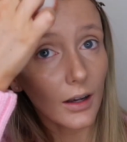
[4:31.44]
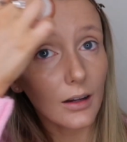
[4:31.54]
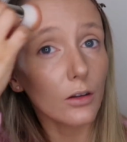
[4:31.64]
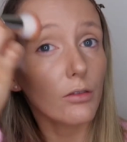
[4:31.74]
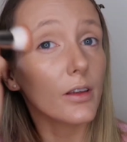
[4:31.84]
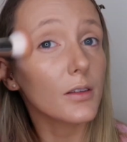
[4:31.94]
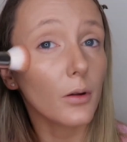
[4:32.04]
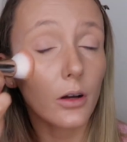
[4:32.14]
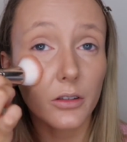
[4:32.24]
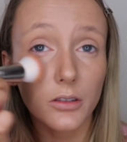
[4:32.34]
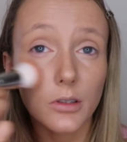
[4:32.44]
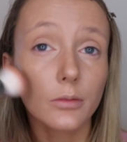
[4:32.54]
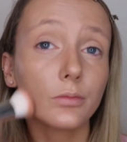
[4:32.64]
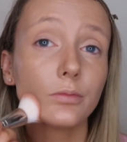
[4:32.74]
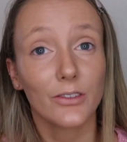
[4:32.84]
I love this product.
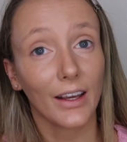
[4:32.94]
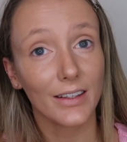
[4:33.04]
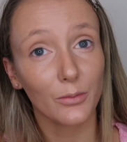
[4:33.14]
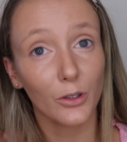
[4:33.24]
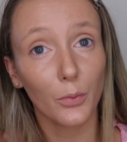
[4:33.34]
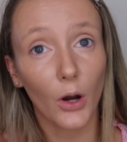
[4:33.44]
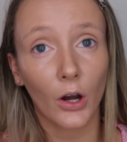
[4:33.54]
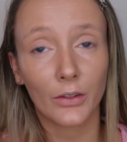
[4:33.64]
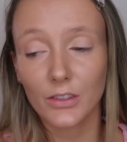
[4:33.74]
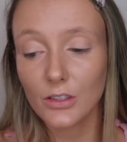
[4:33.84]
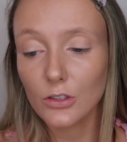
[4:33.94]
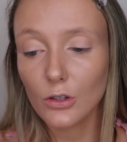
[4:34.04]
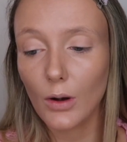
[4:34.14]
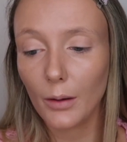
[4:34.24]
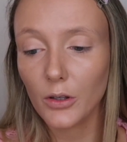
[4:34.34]
So next I'm going to bronze.
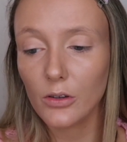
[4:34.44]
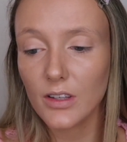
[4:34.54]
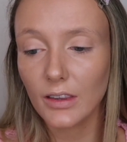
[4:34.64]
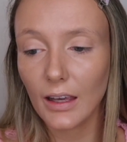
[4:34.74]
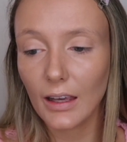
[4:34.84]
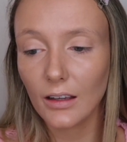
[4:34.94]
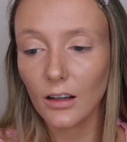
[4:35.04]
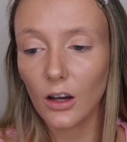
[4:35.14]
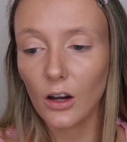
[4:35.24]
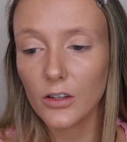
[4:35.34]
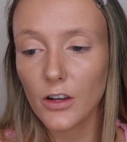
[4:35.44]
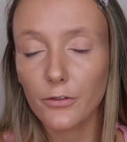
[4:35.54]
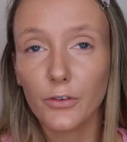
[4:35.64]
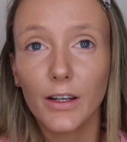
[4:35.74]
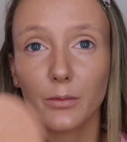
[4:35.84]
So I'm using the Inglot
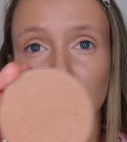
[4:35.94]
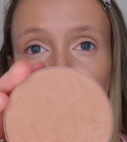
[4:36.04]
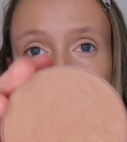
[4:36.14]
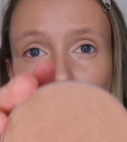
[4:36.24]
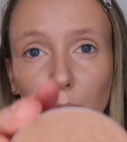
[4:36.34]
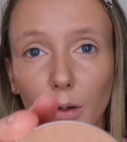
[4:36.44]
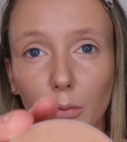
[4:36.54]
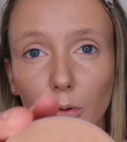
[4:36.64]
Freedom System